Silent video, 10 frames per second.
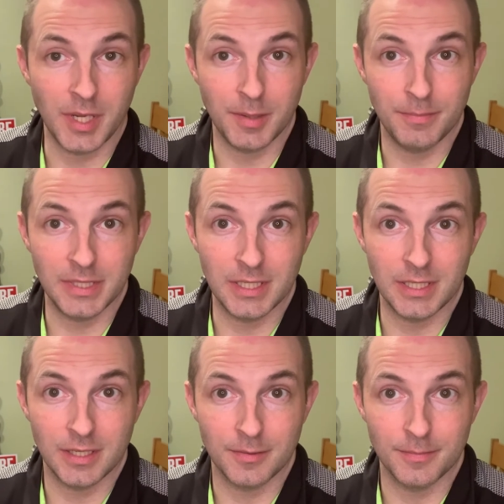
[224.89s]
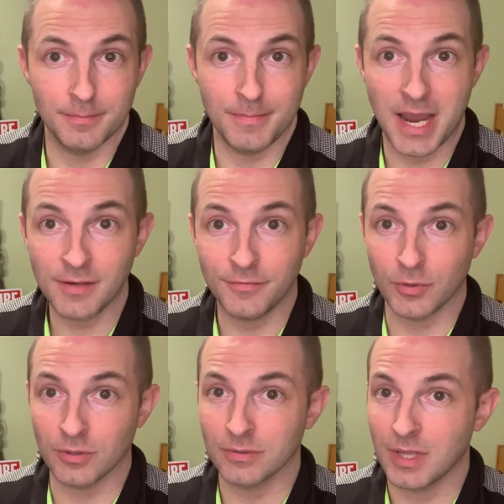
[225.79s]
And be
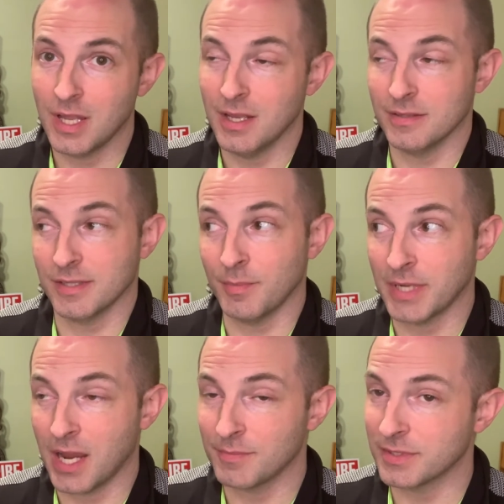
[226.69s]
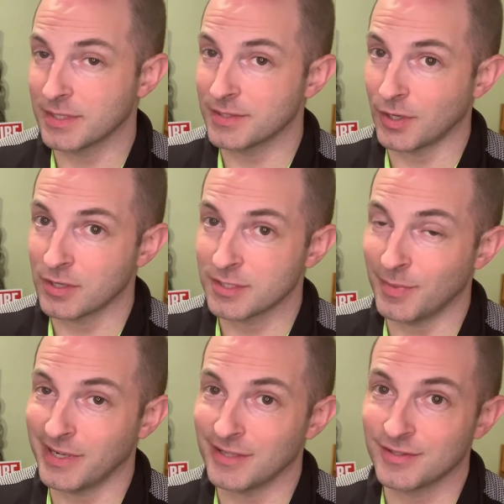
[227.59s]
mindful, sometimes this earnest
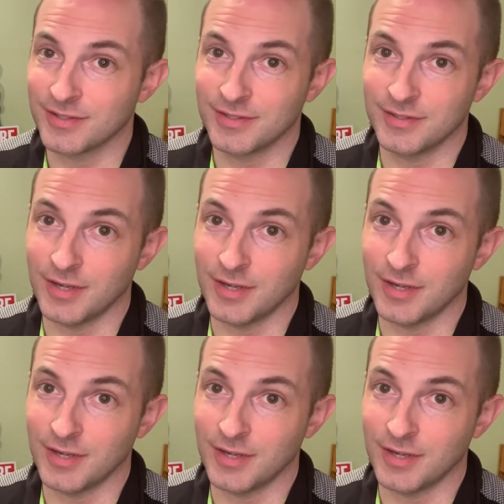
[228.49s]
money is